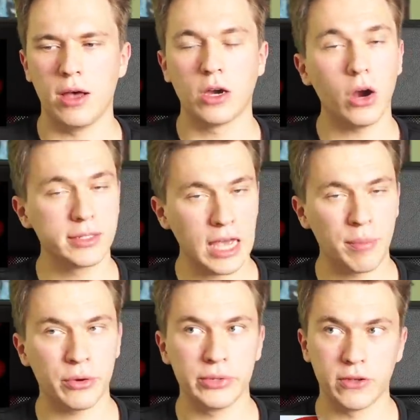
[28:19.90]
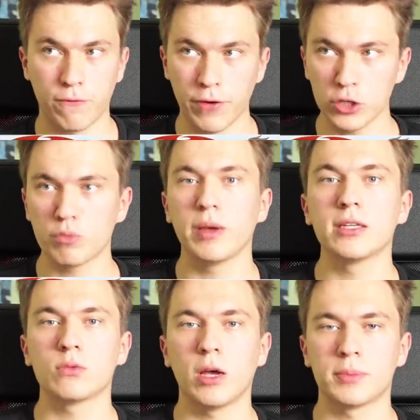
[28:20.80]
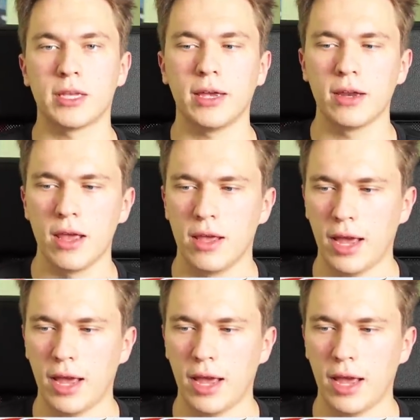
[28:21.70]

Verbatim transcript: Cards Capital is a French-based website,